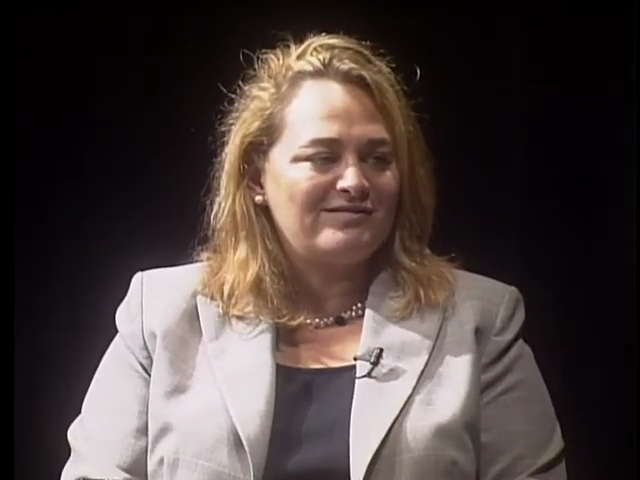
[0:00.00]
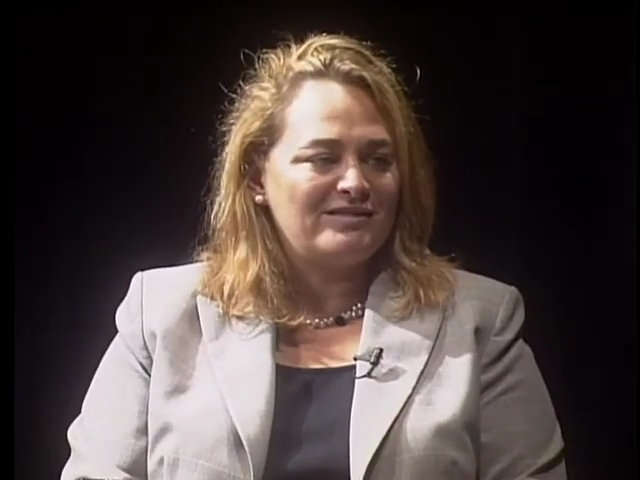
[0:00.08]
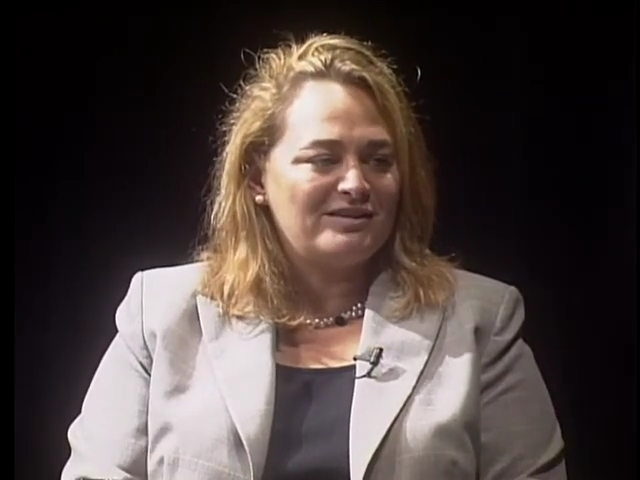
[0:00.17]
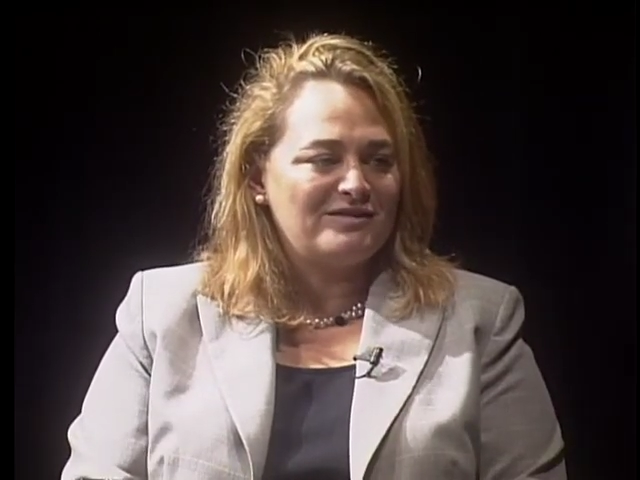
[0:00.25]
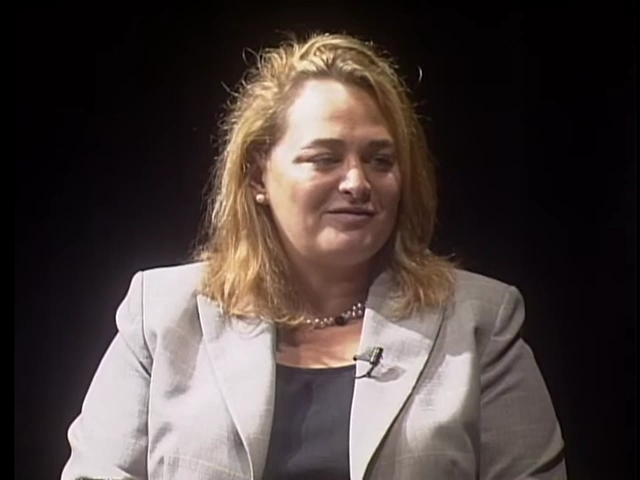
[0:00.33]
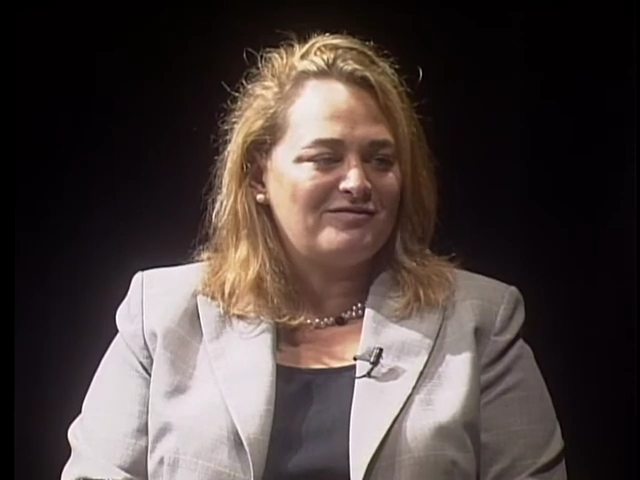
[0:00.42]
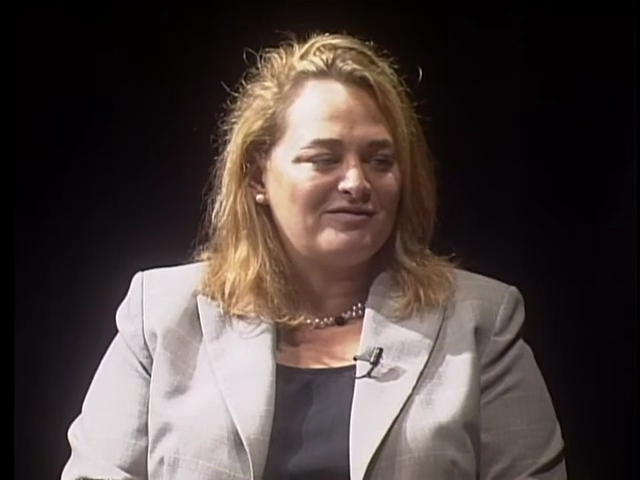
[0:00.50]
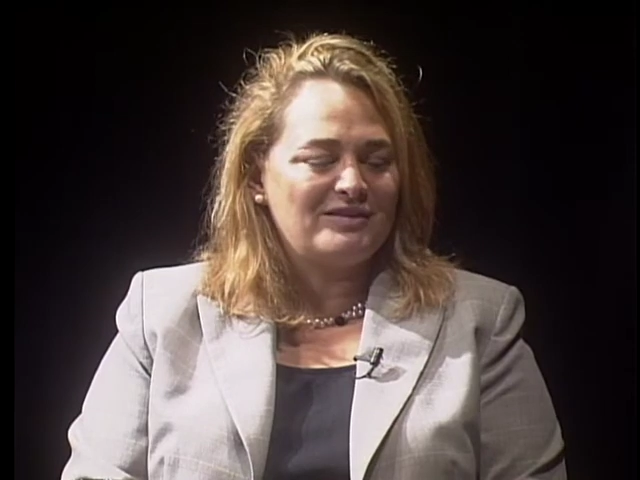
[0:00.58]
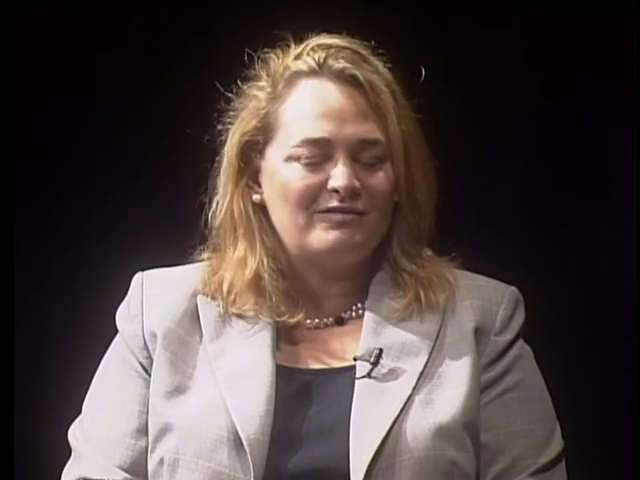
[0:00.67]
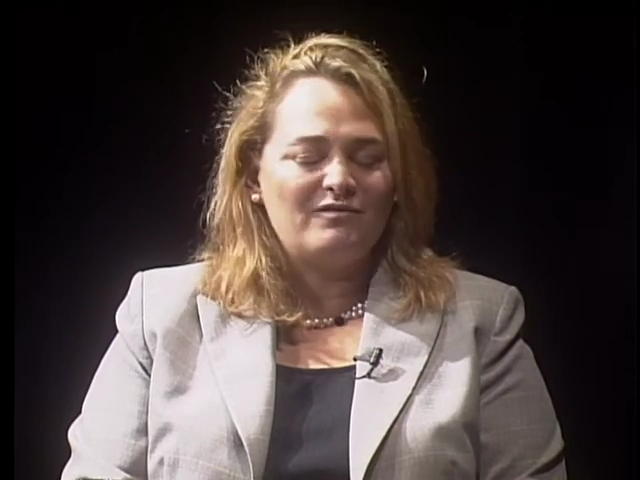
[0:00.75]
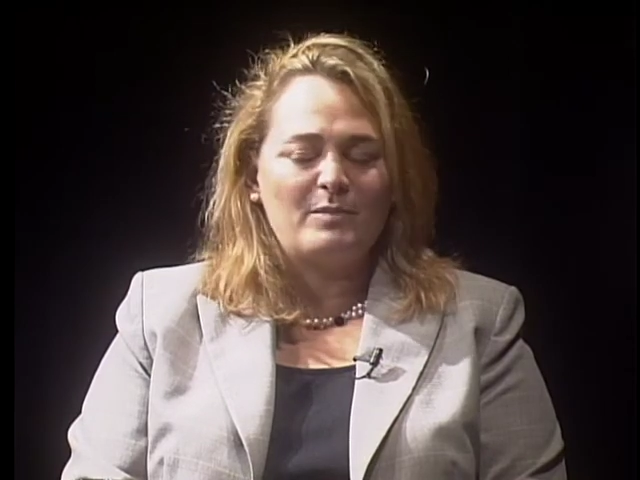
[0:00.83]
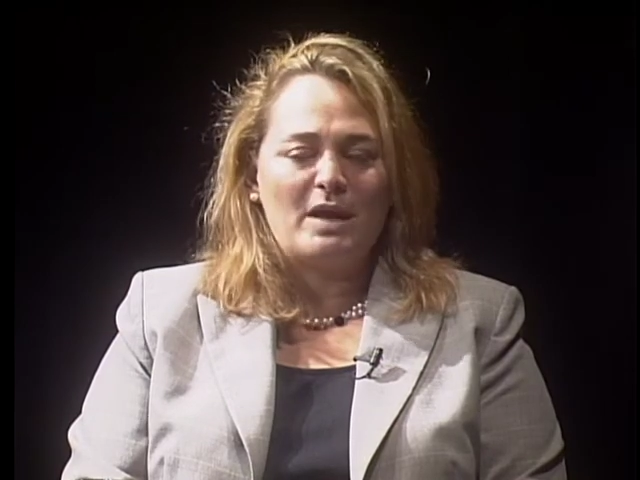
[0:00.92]

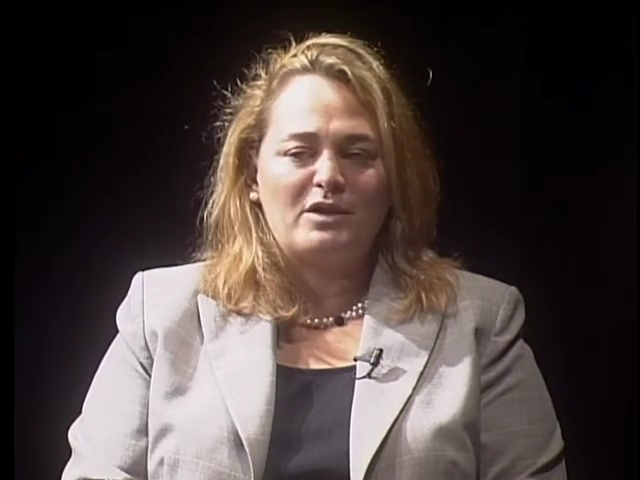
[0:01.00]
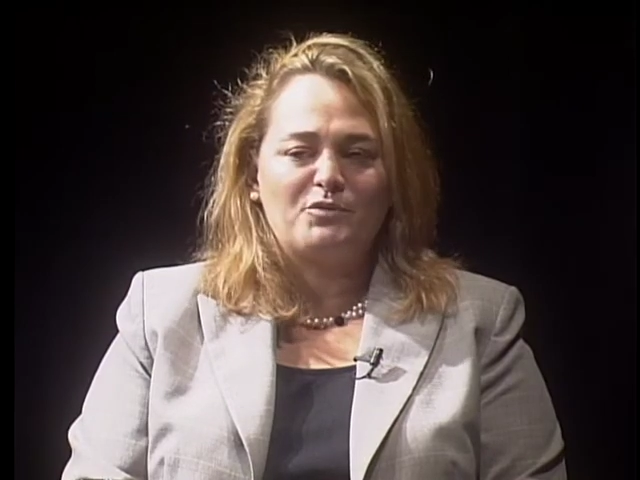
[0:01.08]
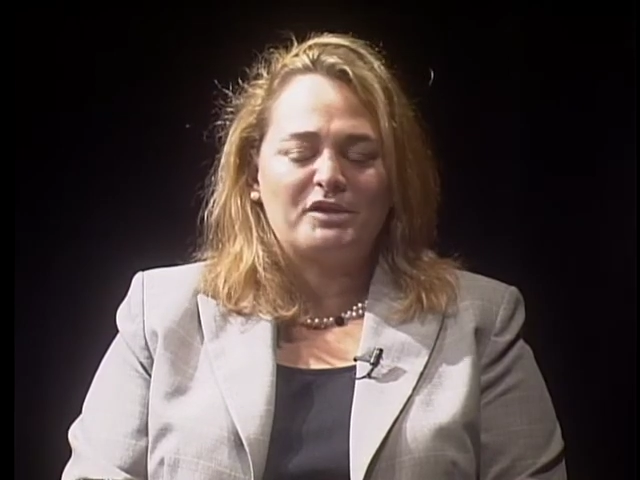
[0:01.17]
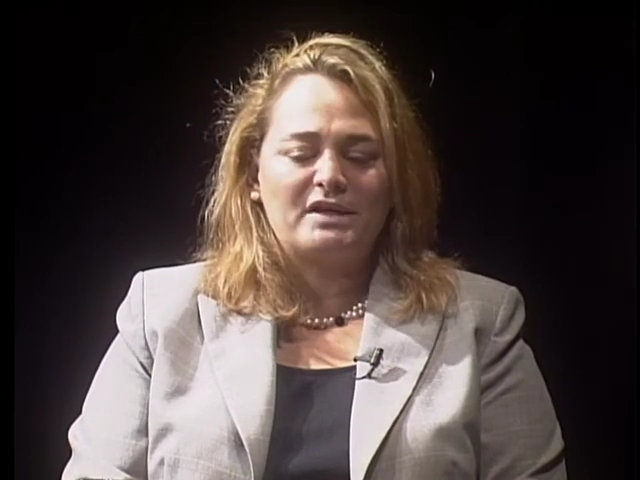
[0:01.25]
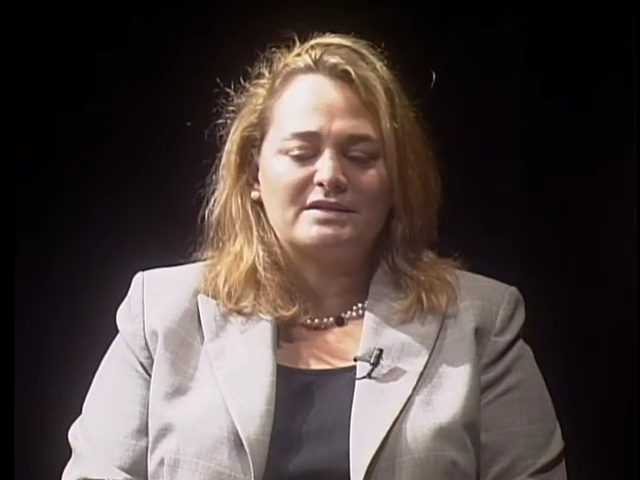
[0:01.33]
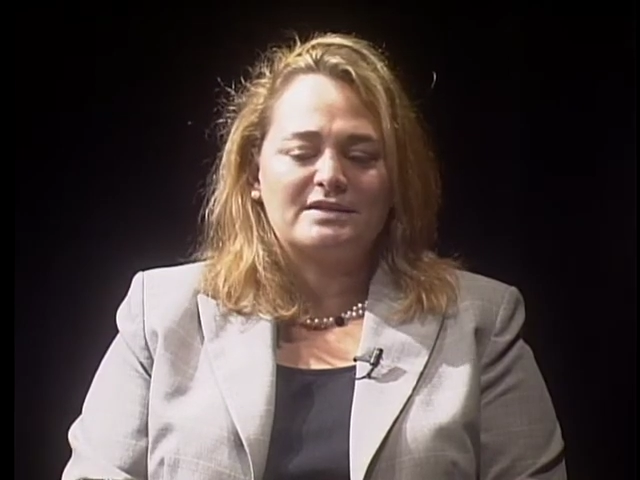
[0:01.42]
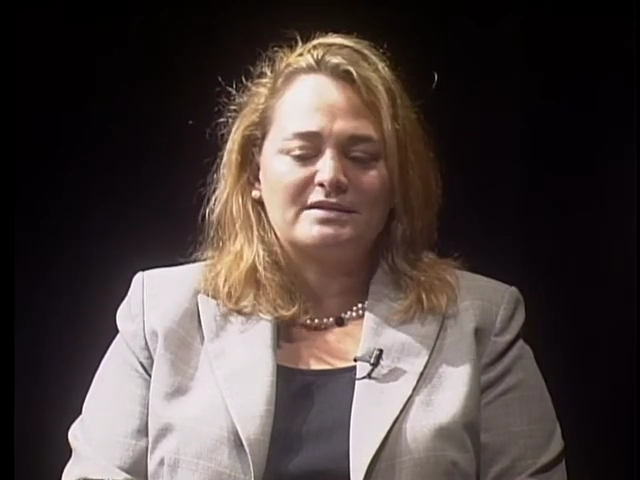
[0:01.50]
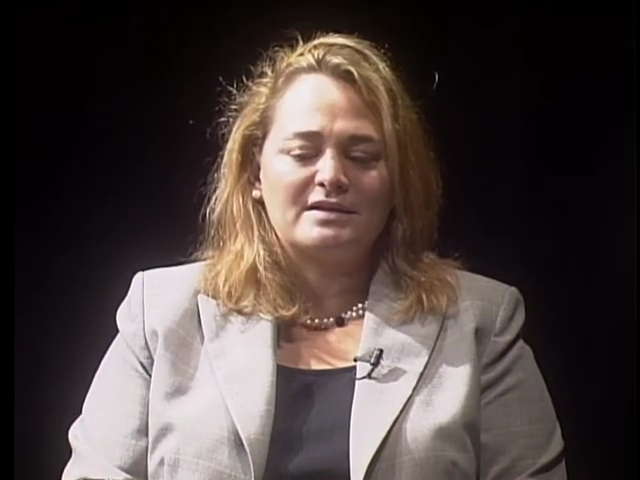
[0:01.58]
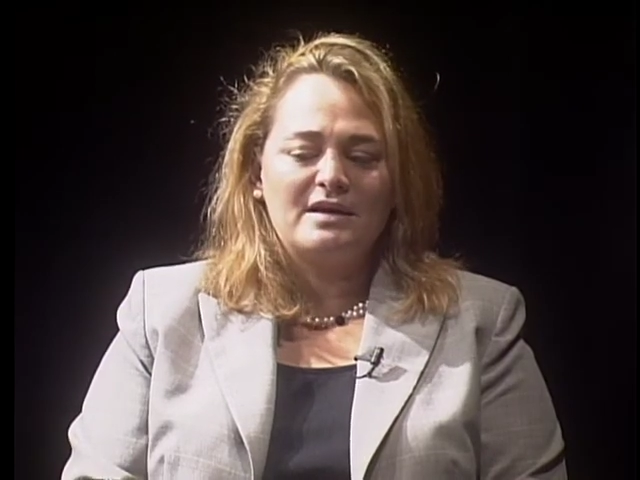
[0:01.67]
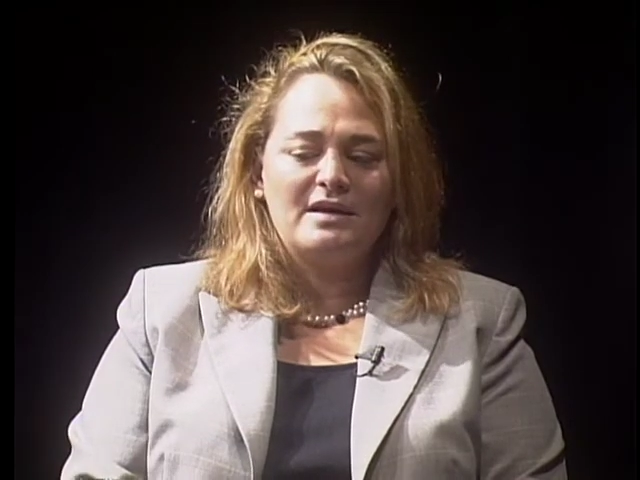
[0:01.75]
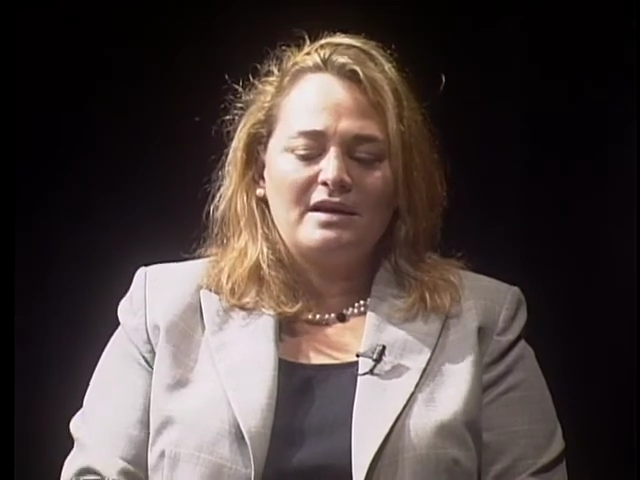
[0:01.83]
in many places,